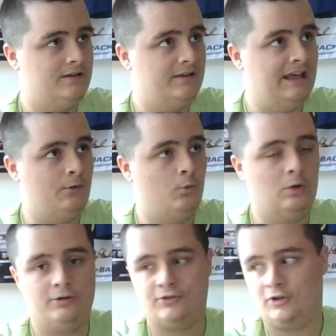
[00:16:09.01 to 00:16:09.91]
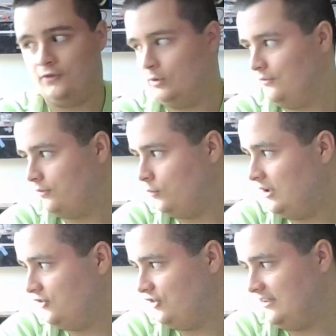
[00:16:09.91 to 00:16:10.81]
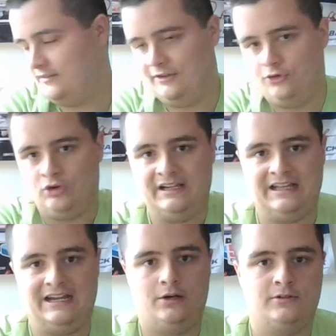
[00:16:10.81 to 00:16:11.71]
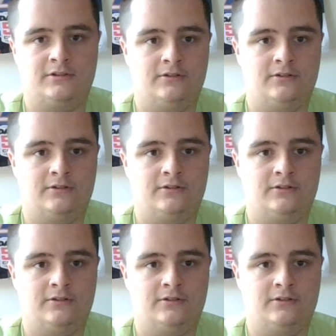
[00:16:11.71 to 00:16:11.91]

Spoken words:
yeah, well-deserved win for Ross Chastain and Trackhouse.